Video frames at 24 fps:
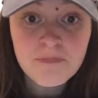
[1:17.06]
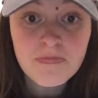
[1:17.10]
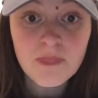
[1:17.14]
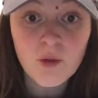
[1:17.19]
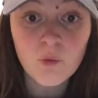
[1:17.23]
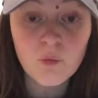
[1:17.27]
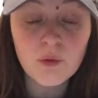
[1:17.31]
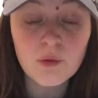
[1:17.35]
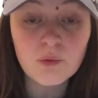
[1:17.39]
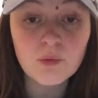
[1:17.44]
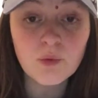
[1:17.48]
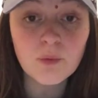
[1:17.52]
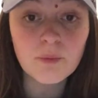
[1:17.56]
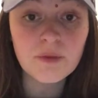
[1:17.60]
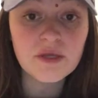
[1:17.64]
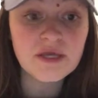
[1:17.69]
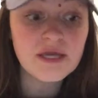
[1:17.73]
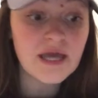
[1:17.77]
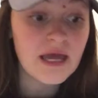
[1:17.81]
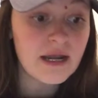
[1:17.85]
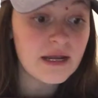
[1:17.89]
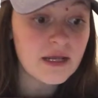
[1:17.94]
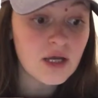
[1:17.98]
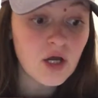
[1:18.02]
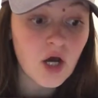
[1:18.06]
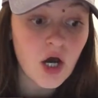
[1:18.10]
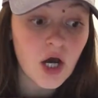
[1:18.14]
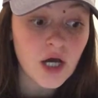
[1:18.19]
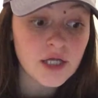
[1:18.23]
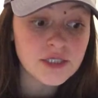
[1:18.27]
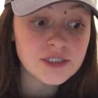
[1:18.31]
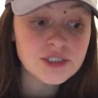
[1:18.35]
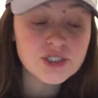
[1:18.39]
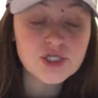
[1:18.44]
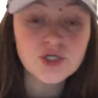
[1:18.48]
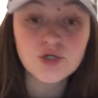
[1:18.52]
we will be getting
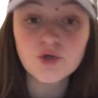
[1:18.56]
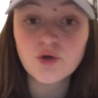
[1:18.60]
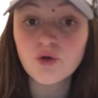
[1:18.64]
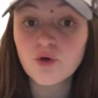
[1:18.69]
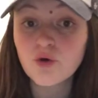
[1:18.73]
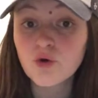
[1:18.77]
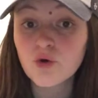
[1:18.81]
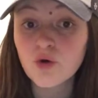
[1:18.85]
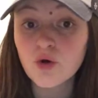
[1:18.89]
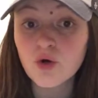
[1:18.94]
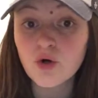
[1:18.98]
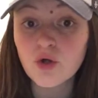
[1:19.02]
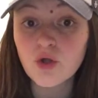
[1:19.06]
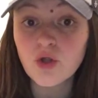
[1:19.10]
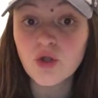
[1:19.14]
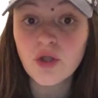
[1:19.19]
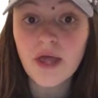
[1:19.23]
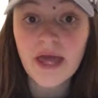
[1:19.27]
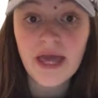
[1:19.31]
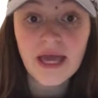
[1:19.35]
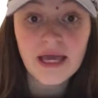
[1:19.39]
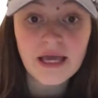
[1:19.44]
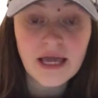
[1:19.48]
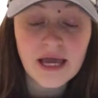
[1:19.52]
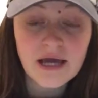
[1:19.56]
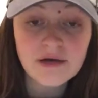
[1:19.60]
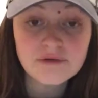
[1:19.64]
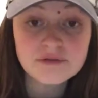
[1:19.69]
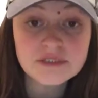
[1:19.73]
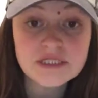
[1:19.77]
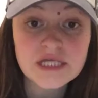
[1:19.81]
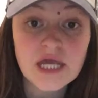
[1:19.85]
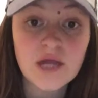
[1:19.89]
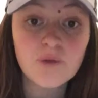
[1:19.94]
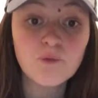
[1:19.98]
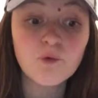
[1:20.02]
on to Google
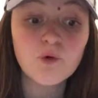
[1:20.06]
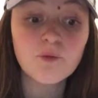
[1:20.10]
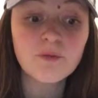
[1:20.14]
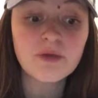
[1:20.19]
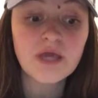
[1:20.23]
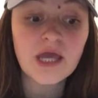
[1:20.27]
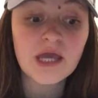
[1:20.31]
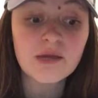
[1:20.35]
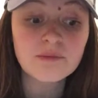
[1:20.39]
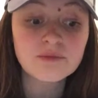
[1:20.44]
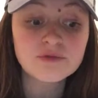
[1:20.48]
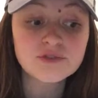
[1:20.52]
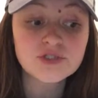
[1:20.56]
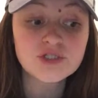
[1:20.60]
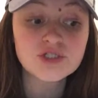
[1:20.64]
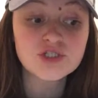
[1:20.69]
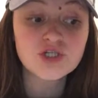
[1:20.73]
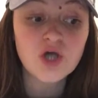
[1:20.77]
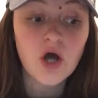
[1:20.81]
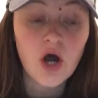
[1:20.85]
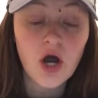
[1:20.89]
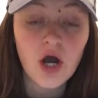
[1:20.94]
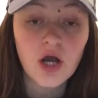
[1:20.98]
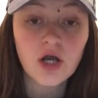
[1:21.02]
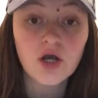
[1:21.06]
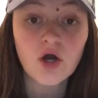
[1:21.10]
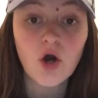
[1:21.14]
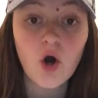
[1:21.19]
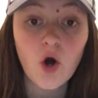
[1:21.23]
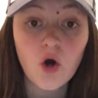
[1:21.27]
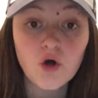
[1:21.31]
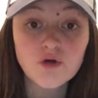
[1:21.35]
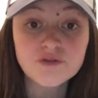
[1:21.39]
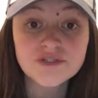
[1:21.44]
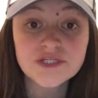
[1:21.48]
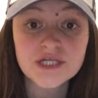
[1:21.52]
Hangouts and we'll be able to talk
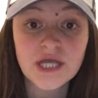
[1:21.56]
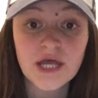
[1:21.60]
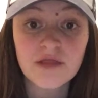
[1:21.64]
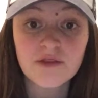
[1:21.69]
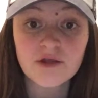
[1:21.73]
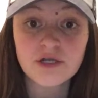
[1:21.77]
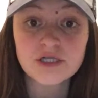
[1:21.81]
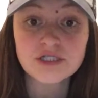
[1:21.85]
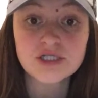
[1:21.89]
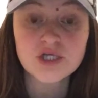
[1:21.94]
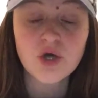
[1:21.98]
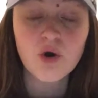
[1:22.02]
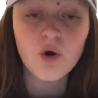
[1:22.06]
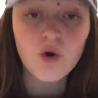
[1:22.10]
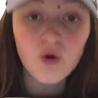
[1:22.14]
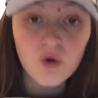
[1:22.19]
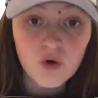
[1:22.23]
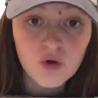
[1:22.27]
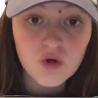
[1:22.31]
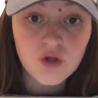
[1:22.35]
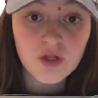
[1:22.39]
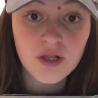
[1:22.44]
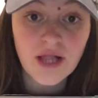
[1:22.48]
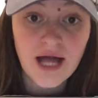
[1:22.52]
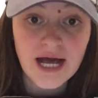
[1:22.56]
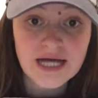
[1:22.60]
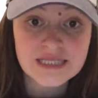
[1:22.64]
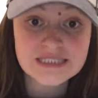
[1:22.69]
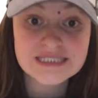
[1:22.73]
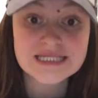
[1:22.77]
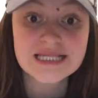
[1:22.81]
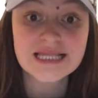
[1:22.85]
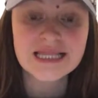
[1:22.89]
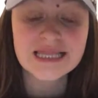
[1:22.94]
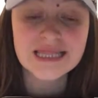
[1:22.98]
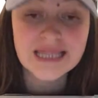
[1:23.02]
all together as a whole
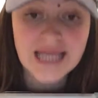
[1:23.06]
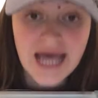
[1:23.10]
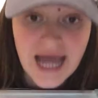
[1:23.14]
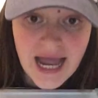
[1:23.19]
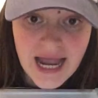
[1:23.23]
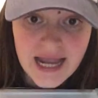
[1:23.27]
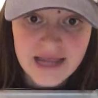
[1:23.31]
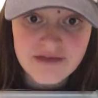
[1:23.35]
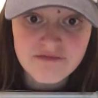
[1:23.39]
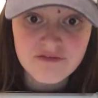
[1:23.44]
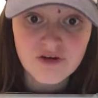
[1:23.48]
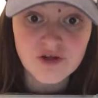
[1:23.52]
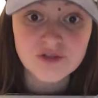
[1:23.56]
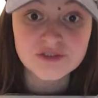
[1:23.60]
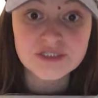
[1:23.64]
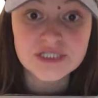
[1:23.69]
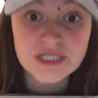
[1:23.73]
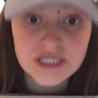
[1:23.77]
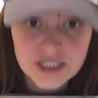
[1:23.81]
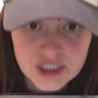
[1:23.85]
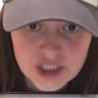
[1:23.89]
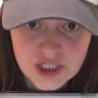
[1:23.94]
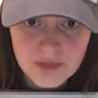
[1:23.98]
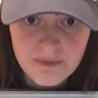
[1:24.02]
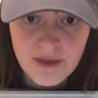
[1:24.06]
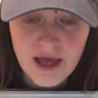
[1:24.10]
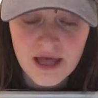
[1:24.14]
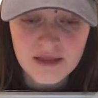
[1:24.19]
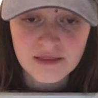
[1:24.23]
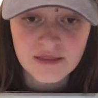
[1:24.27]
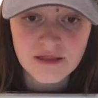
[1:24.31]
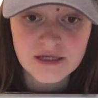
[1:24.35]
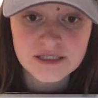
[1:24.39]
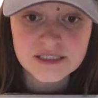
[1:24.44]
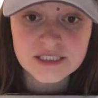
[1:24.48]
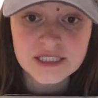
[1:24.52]
class live. I'll teach a
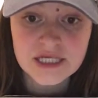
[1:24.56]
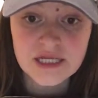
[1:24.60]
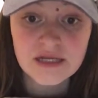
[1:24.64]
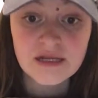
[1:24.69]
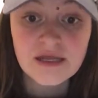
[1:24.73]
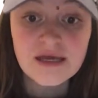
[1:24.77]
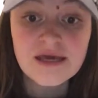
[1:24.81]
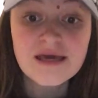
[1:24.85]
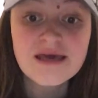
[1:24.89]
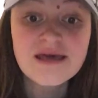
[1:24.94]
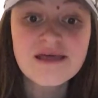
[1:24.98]
math lesson.